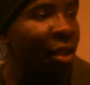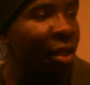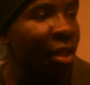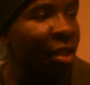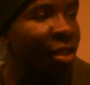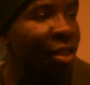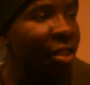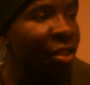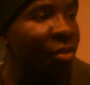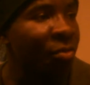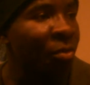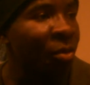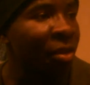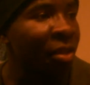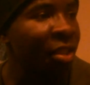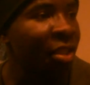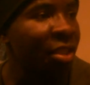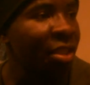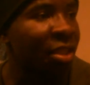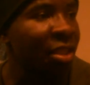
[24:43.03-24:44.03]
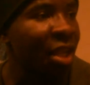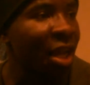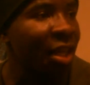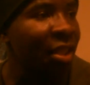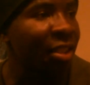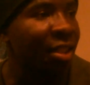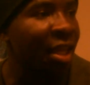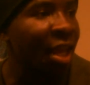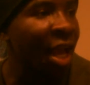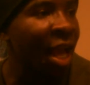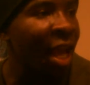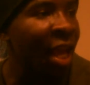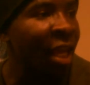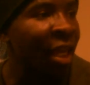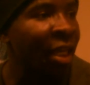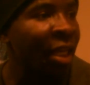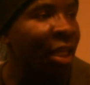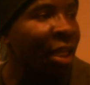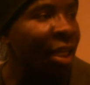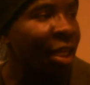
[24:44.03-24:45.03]
And this is where this nice
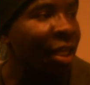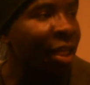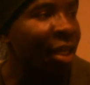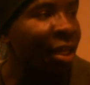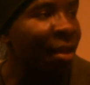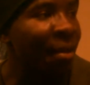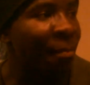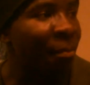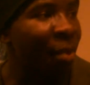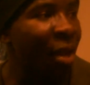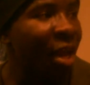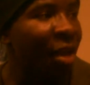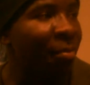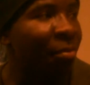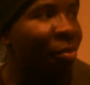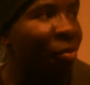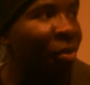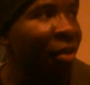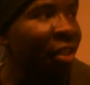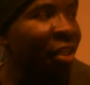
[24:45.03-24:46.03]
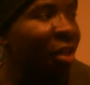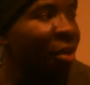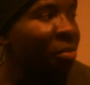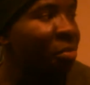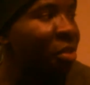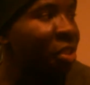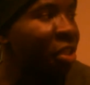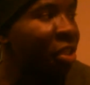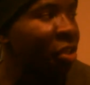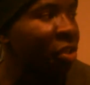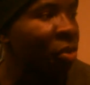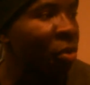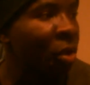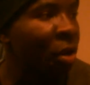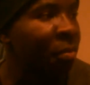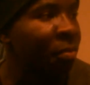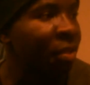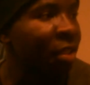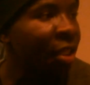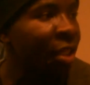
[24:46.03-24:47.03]
guy bad boy comes in. You know
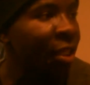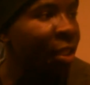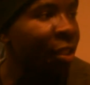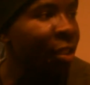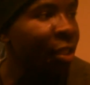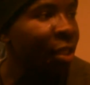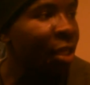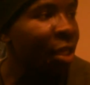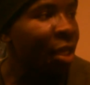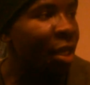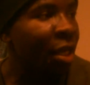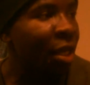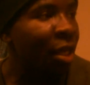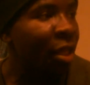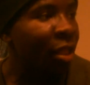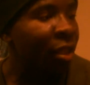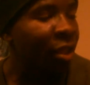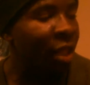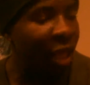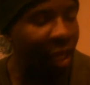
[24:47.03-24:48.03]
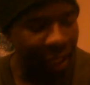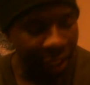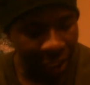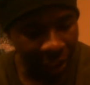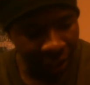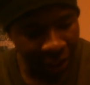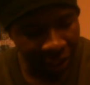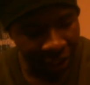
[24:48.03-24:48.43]
what I'm saying? Like